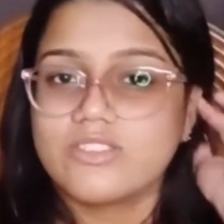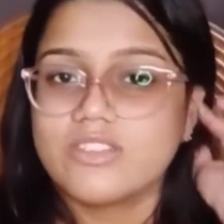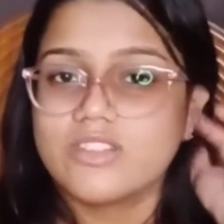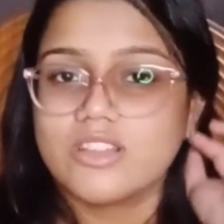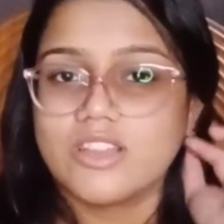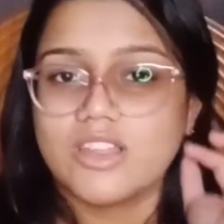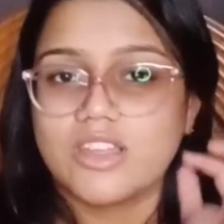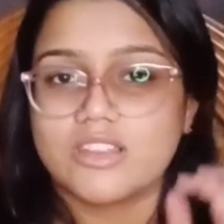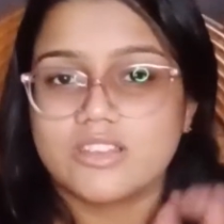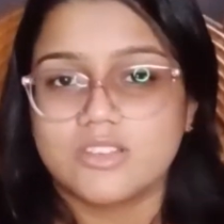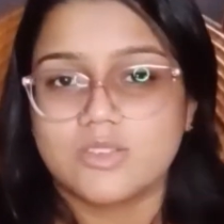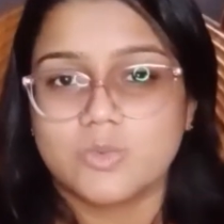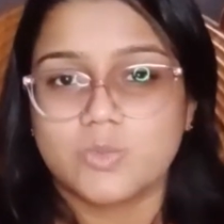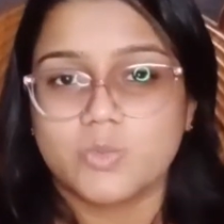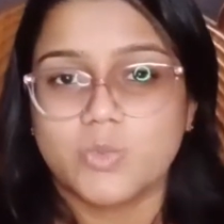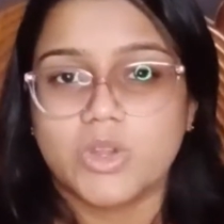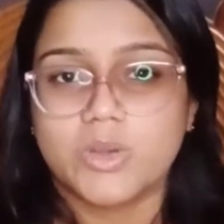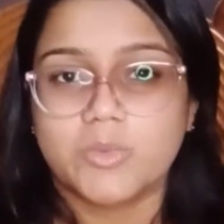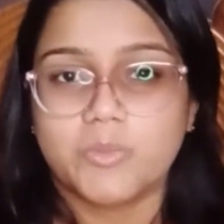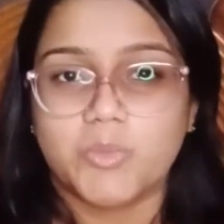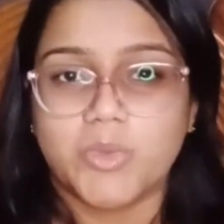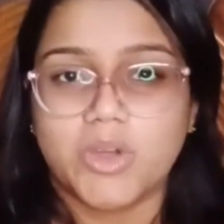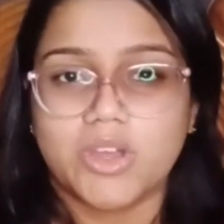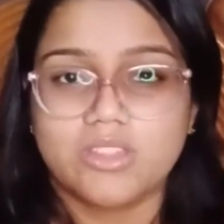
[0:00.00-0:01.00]
Like, this
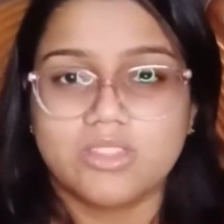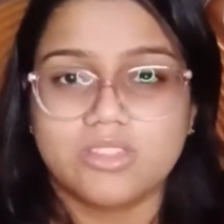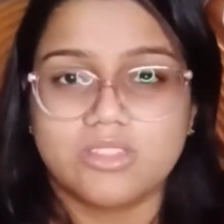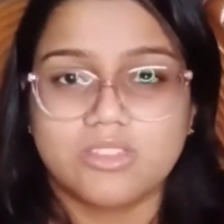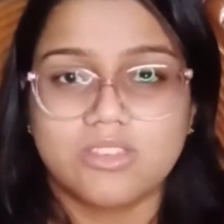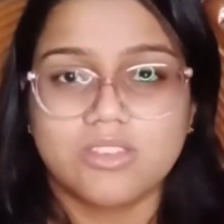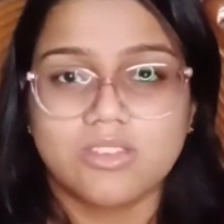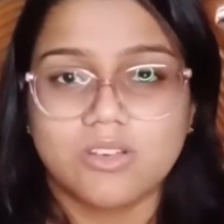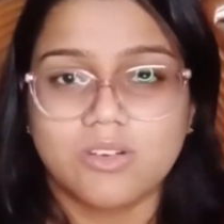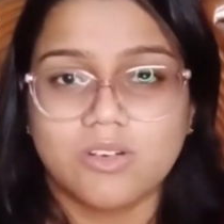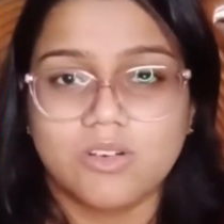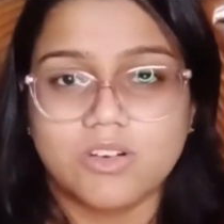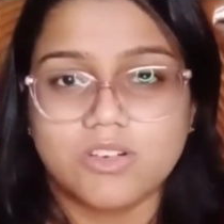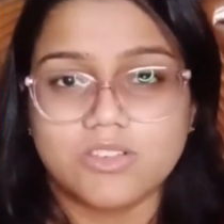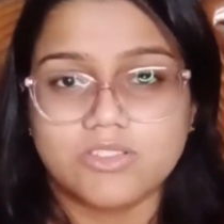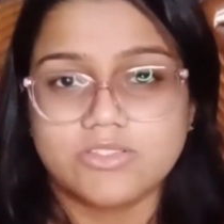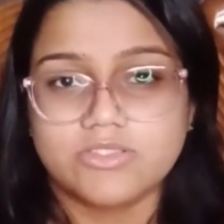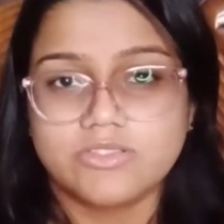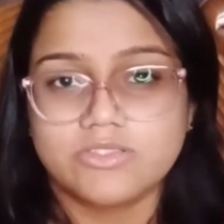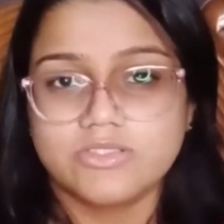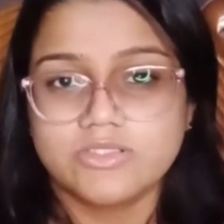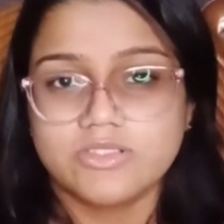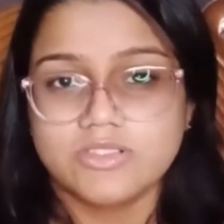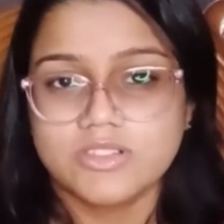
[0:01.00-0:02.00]
one month of
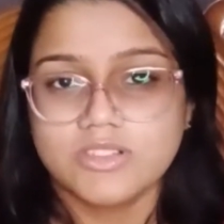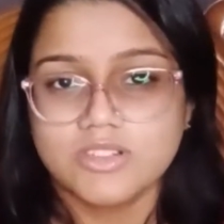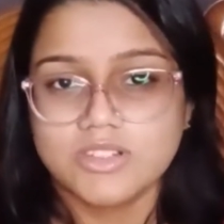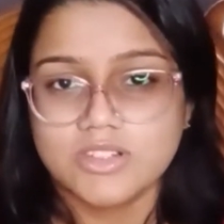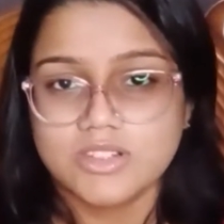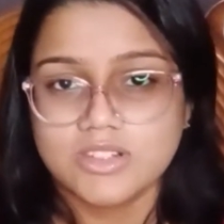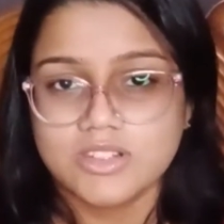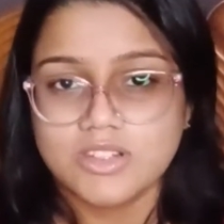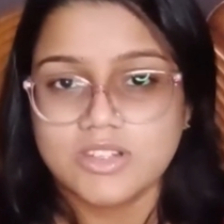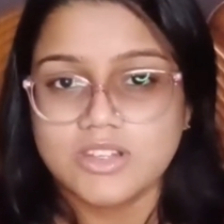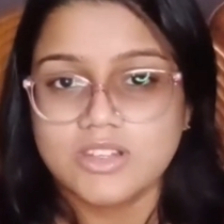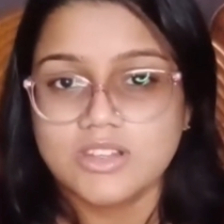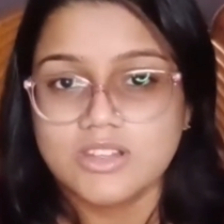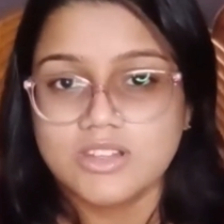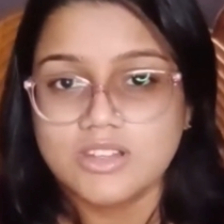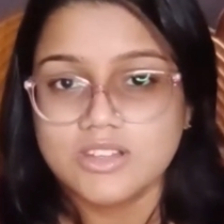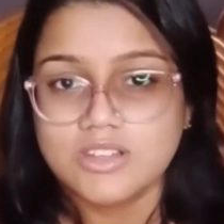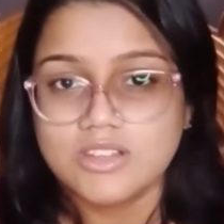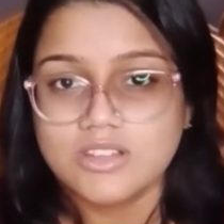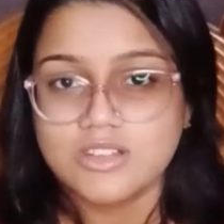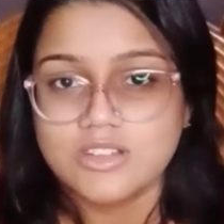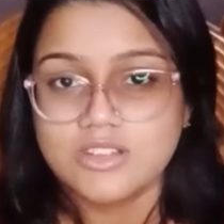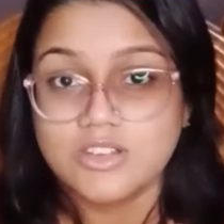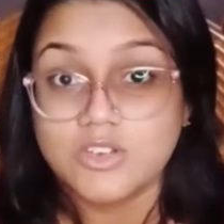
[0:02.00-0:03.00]

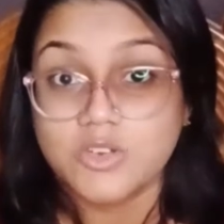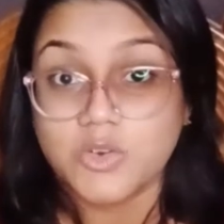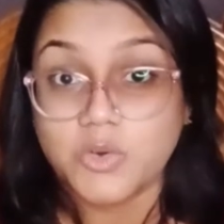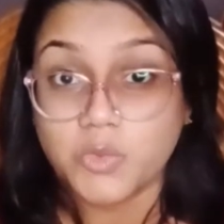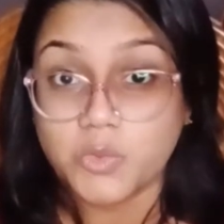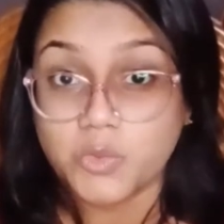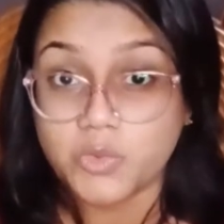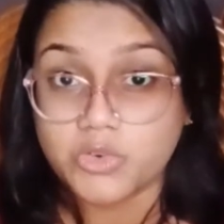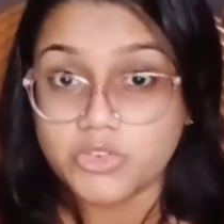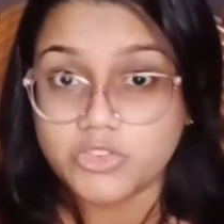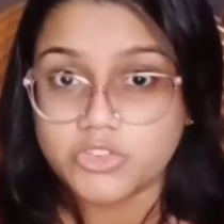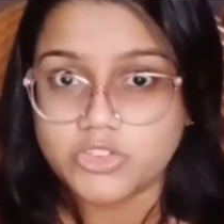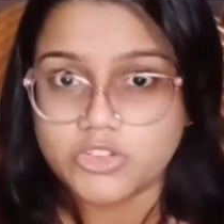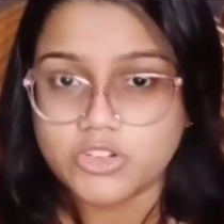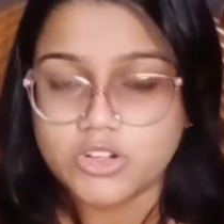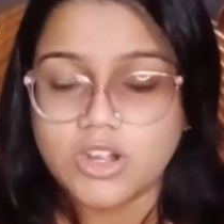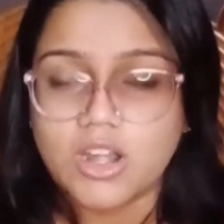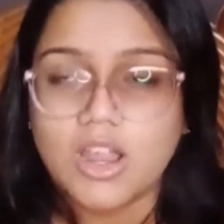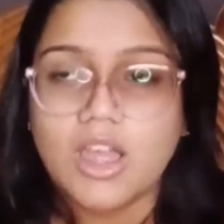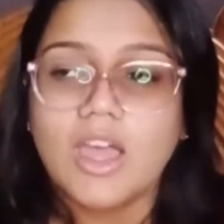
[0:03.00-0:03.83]
torture.